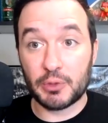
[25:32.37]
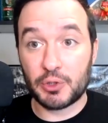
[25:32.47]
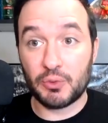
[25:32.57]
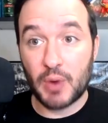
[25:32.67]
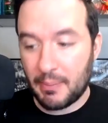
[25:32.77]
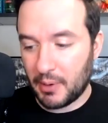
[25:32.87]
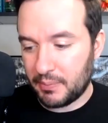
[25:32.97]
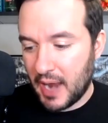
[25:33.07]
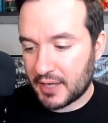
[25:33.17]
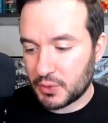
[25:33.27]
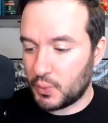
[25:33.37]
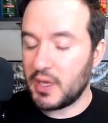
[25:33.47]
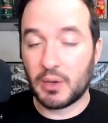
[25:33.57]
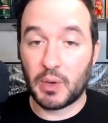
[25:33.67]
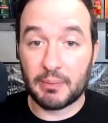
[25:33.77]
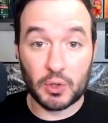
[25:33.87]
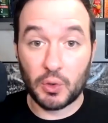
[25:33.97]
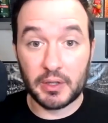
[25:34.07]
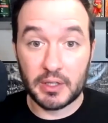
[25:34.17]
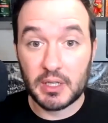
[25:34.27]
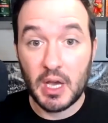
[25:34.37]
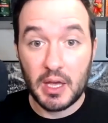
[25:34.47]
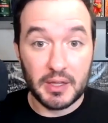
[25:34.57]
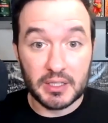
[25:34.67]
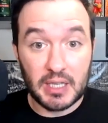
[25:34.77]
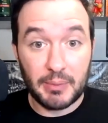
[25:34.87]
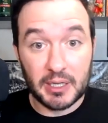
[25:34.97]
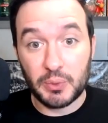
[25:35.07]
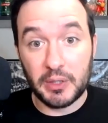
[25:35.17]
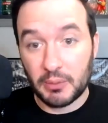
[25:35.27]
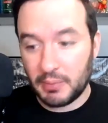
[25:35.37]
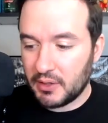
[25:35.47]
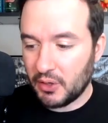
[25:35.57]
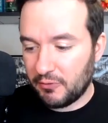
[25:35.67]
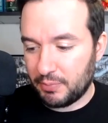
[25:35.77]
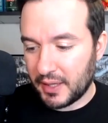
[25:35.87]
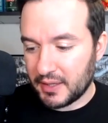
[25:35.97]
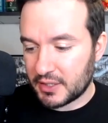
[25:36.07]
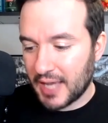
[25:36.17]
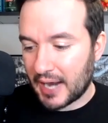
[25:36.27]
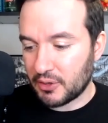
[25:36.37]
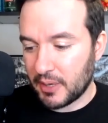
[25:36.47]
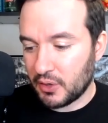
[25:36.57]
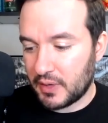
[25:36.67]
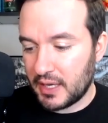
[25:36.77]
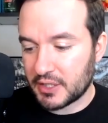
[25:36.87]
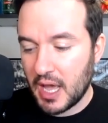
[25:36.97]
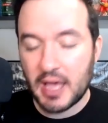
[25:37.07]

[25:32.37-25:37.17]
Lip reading: which will wrap up next week, when I'm recording this time next week, they'll have played the Sacramento Kings.